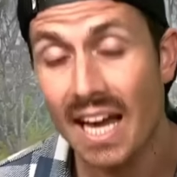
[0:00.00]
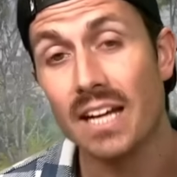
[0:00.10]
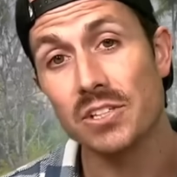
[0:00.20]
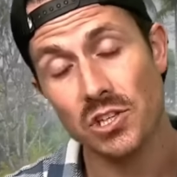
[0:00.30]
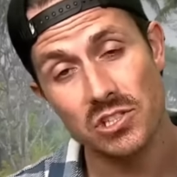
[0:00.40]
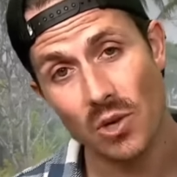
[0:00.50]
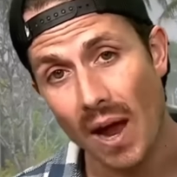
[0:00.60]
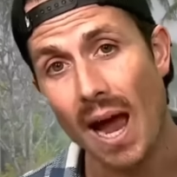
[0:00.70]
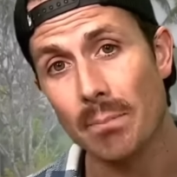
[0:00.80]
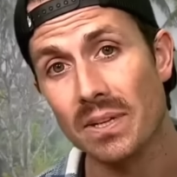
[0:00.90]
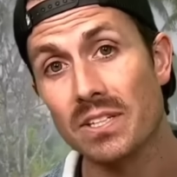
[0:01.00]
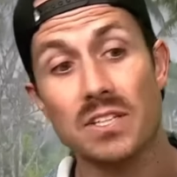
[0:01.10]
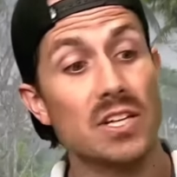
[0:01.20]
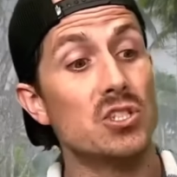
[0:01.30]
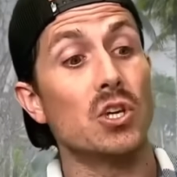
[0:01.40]
And it just so happened
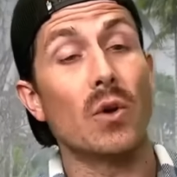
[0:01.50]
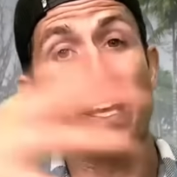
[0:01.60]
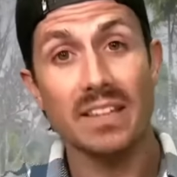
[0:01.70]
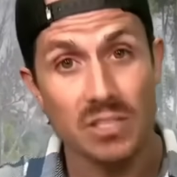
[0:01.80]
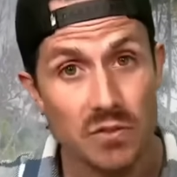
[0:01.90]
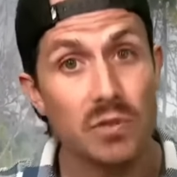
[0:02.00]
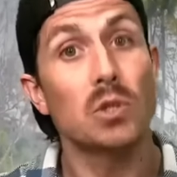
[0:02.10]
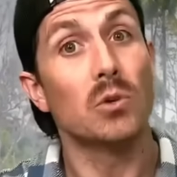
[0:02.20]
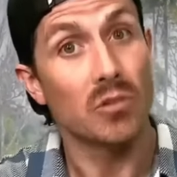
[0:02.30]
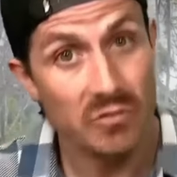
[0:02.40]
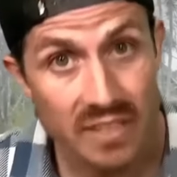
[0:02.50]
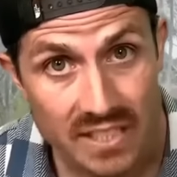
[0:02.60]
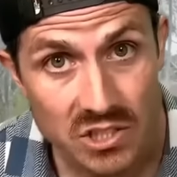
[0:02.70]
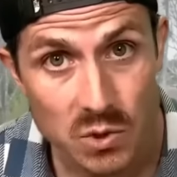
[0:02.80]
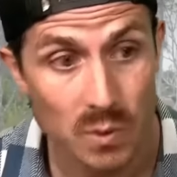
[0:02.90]
that during these funeral
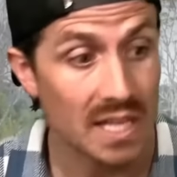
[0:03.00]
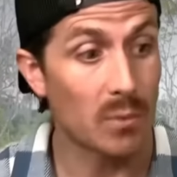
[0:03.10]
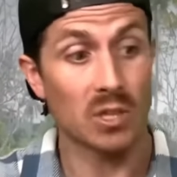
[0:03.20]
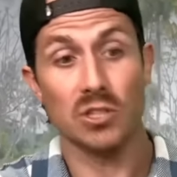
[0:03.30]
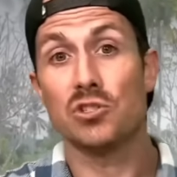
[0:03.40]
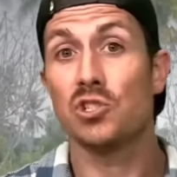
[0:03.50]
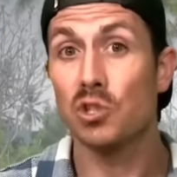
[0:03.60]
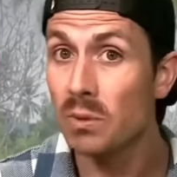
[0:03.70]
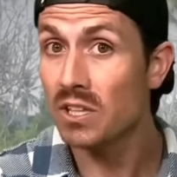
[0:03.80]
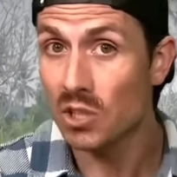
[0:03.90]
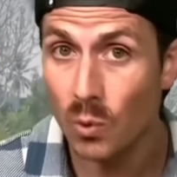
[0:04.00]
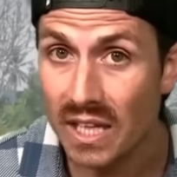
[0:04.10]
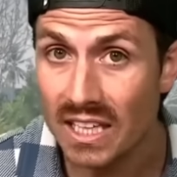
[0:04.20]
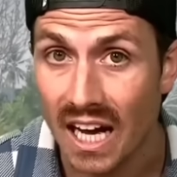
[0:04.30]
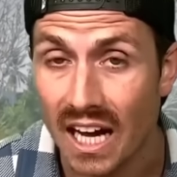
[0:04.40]
feasts, when they were consuming the
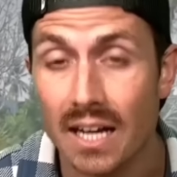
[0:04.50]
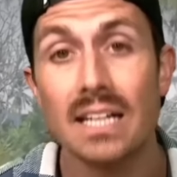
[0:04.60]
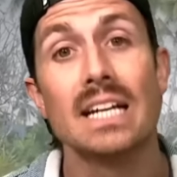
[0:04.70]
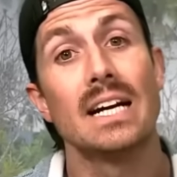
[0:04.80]
Quila,